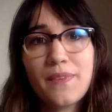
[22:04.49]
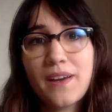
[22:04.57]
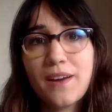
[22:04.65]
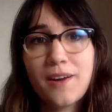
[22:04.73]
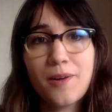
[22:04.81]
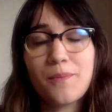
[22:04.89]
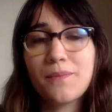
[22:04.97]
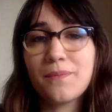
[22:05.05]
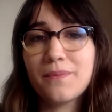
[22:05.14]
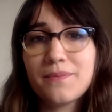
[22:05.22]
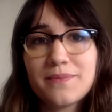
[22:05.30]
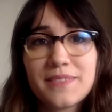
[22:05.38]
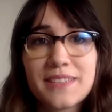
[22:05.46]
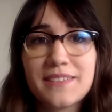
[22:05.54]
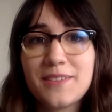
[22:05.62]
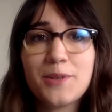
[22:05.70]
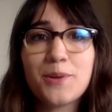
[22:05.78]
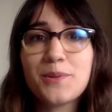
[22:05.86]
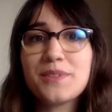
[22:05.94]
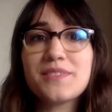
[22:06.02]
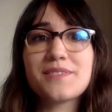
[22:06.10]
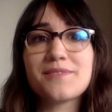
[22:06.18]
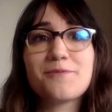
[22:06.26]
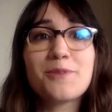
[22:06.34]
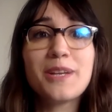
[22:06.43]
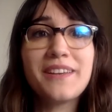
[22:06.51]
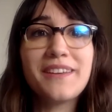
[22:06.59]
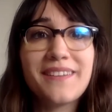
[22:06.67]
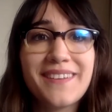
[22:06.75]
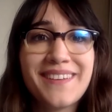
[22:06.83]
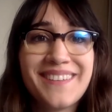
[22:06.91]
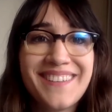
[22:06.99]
you know, it's really